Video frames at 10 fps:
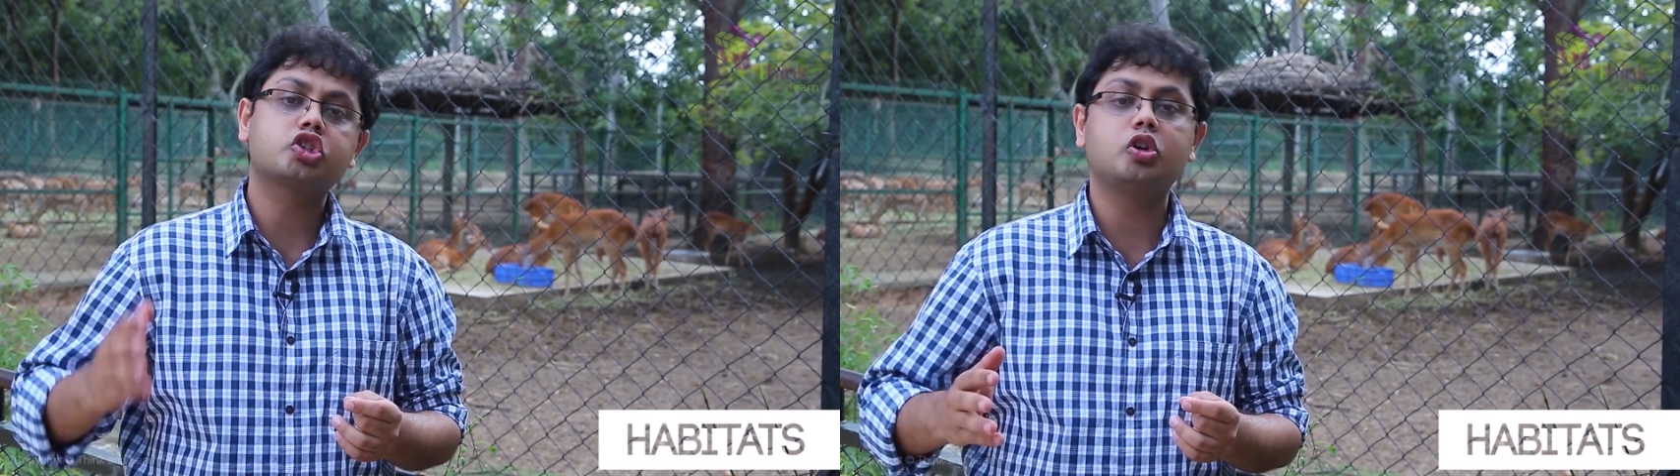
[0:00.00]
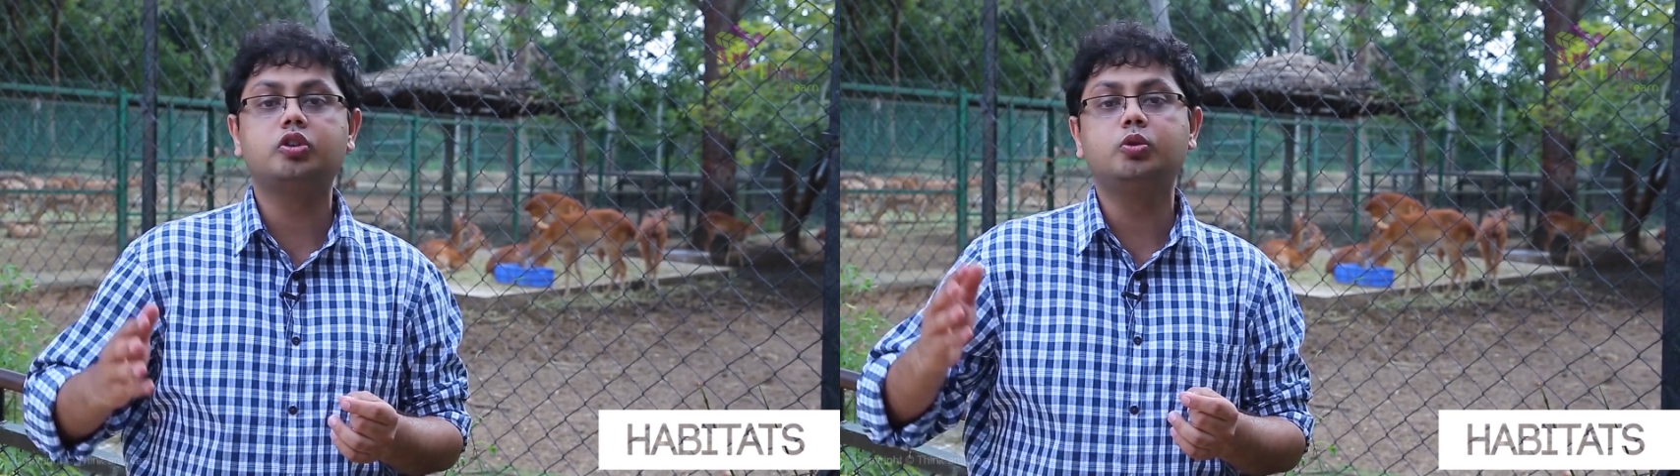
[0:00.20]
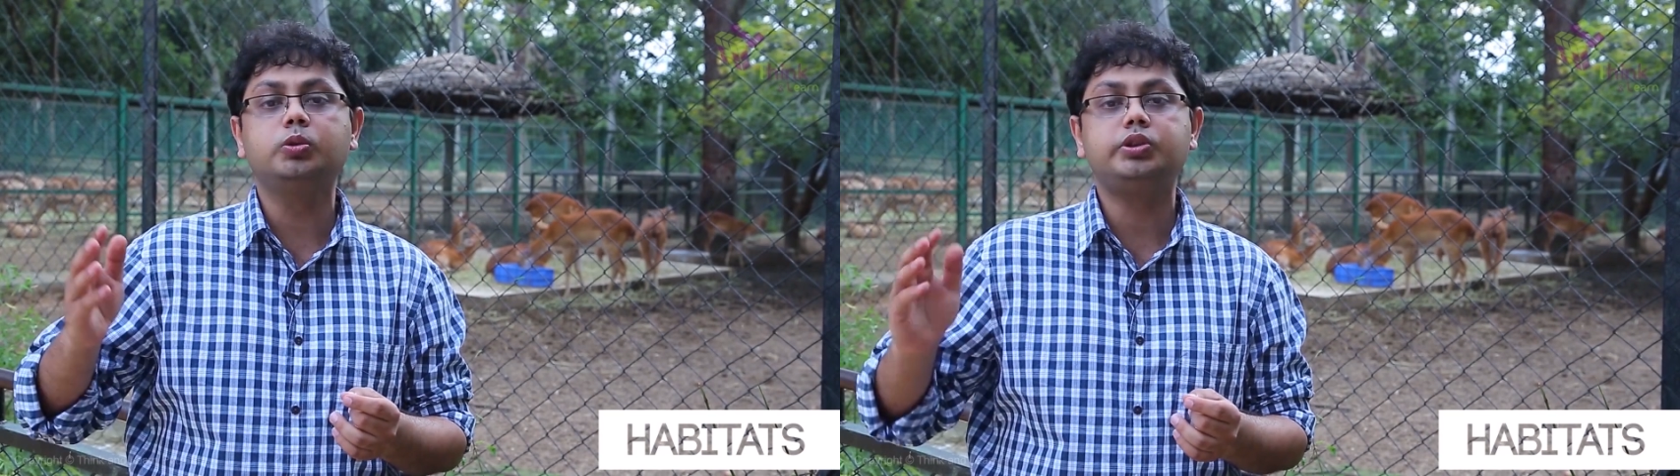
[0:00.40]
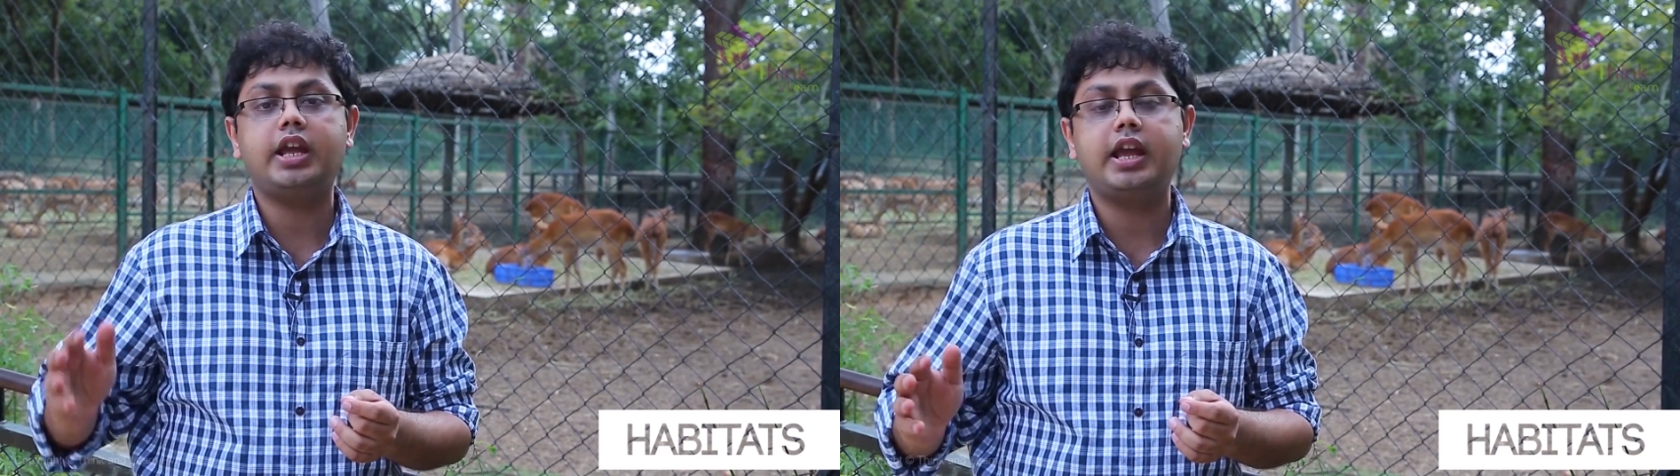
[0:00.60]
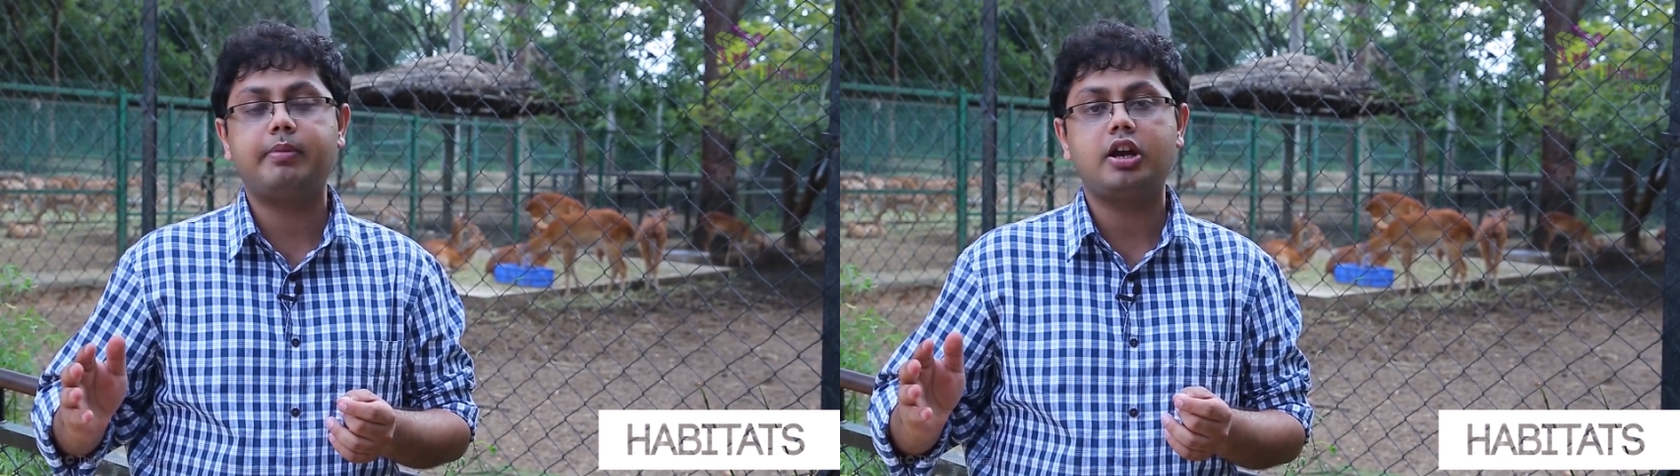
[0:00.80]
so do
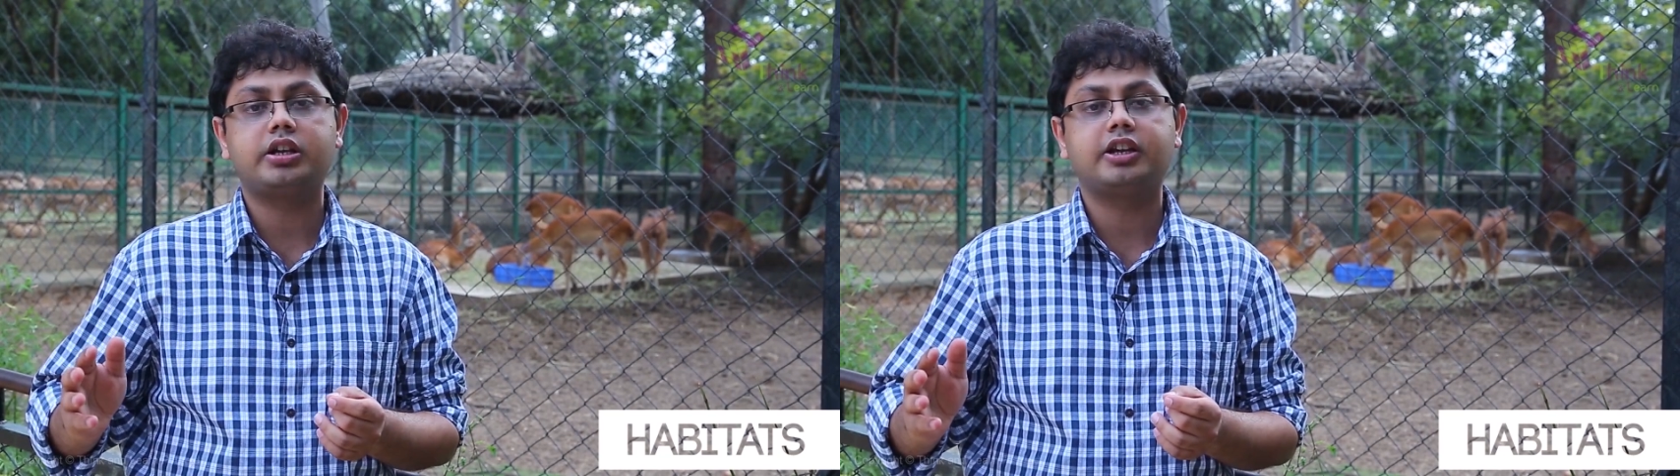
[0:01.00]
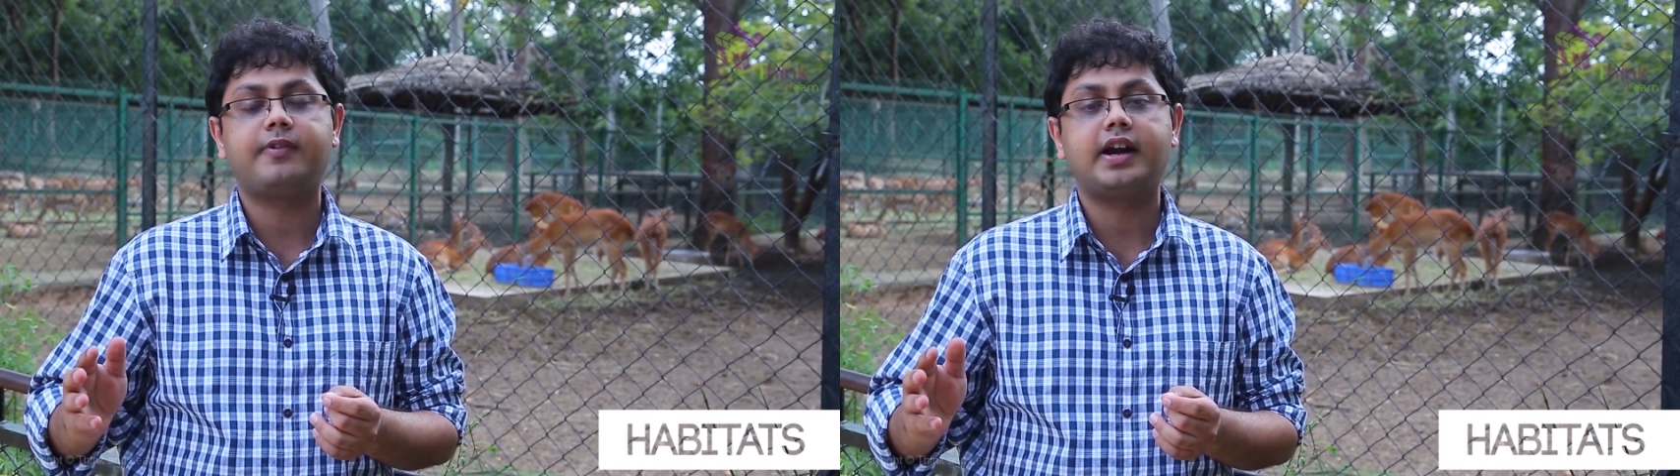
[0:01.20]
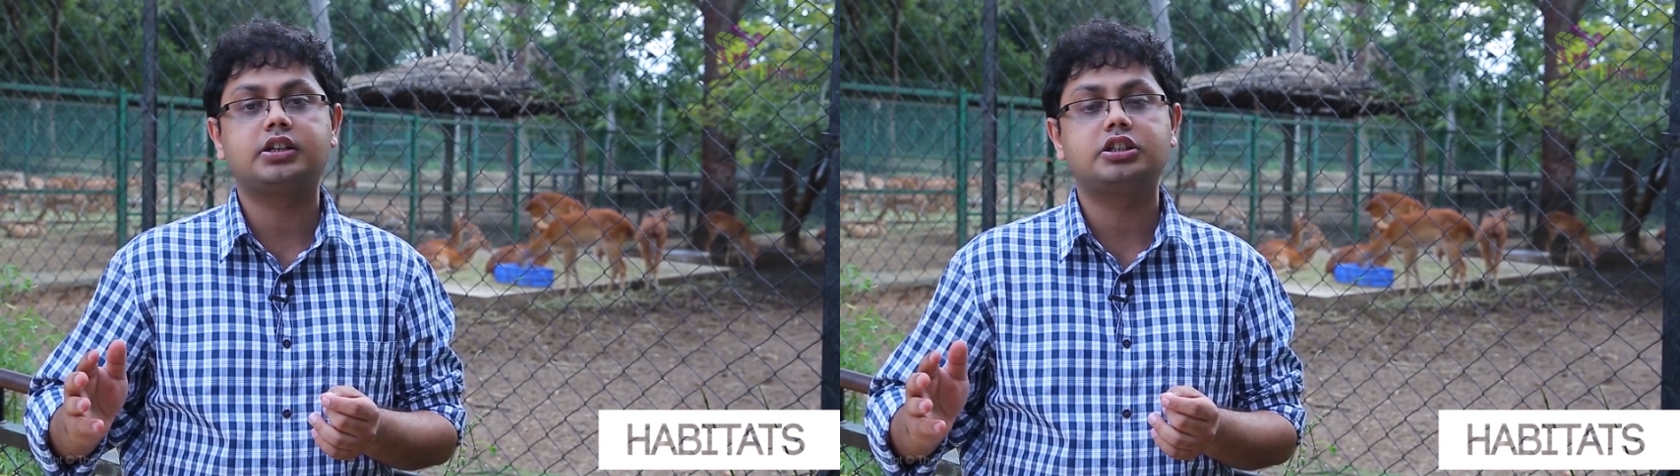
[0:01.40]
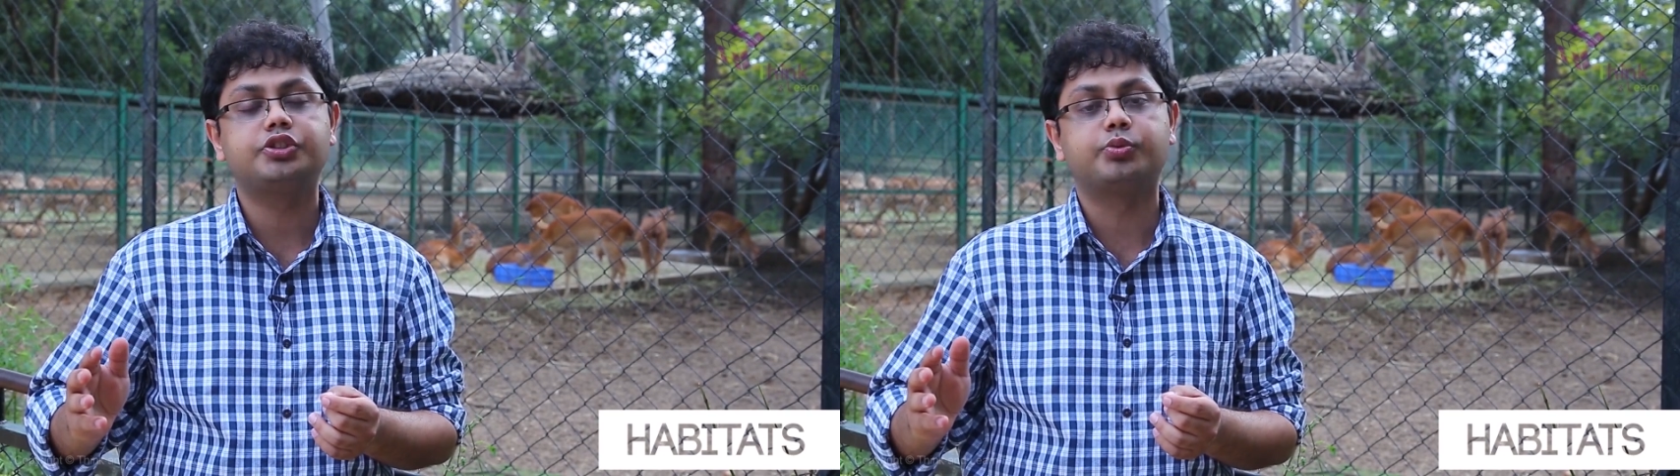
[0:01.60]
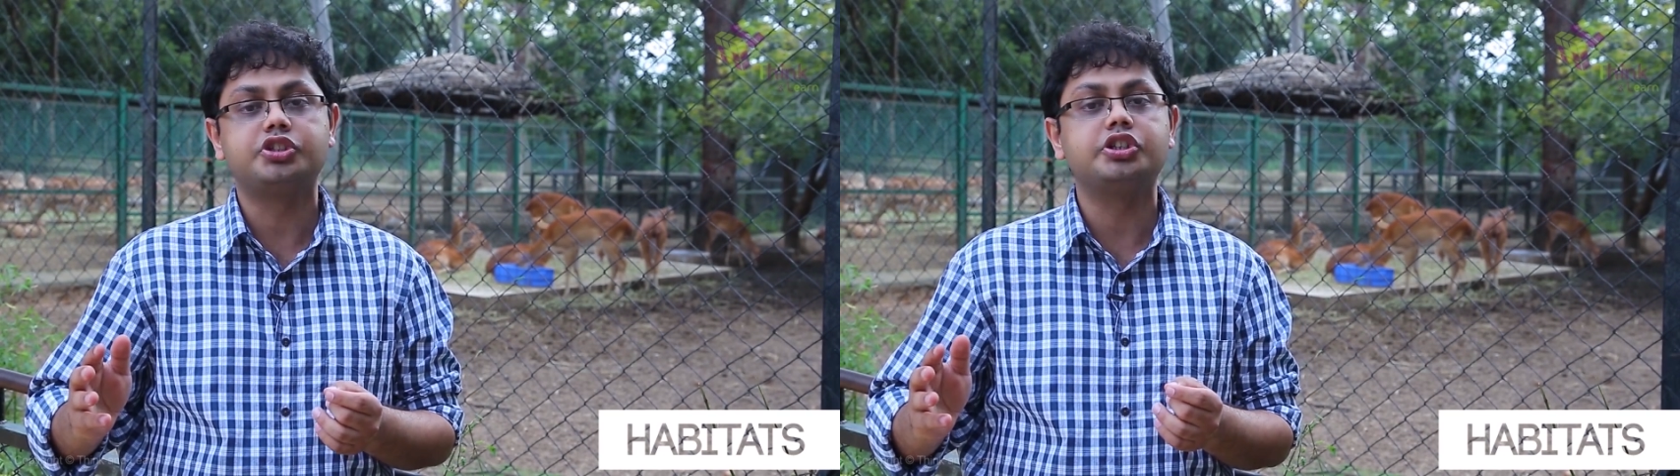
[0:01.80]
the abiotic
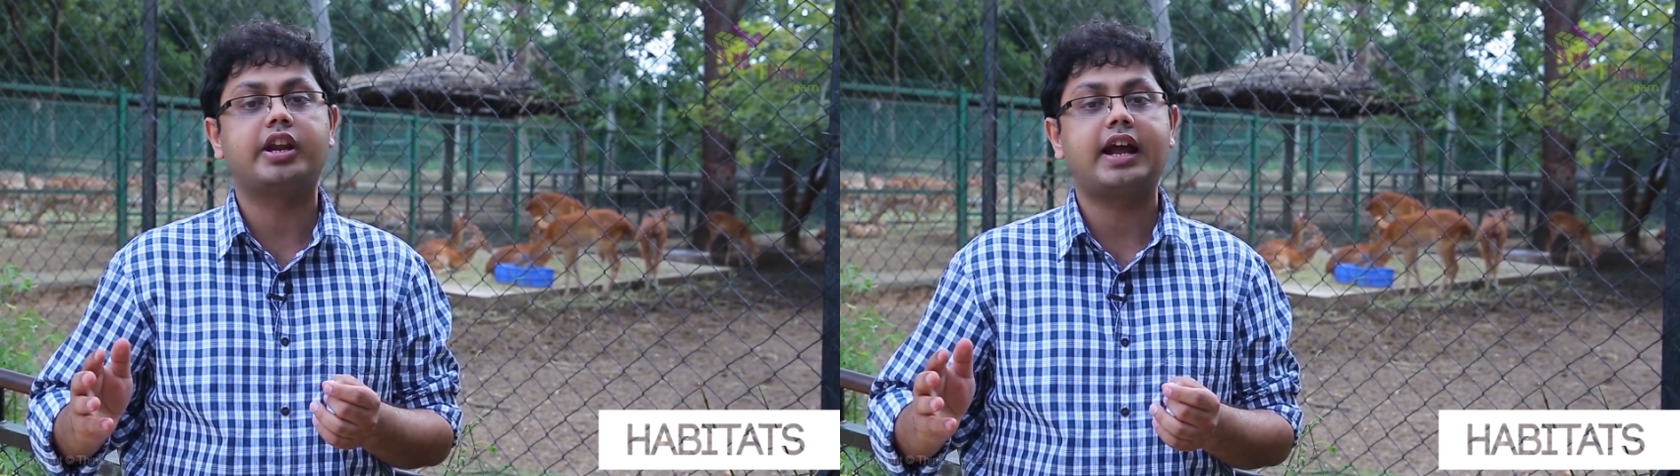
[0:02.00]
factors which